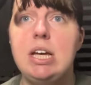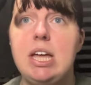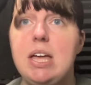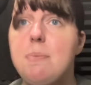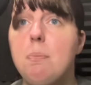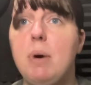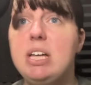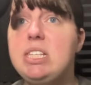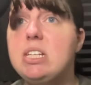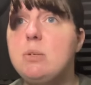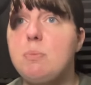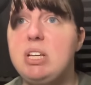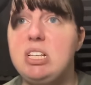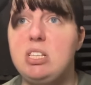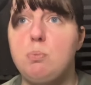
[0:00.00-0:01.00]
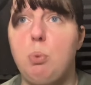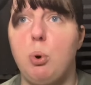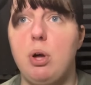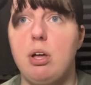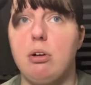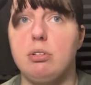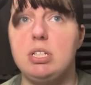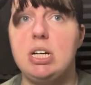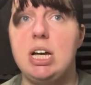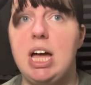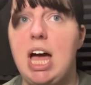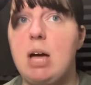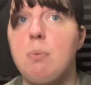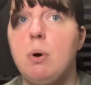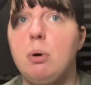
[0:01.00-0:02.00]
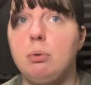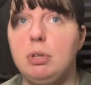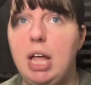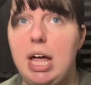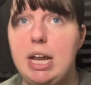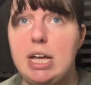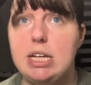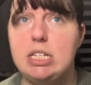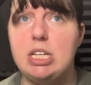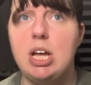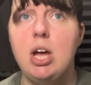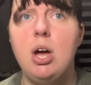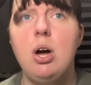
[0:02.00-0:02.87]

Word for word: It mustn't be spoiled. I won't let it.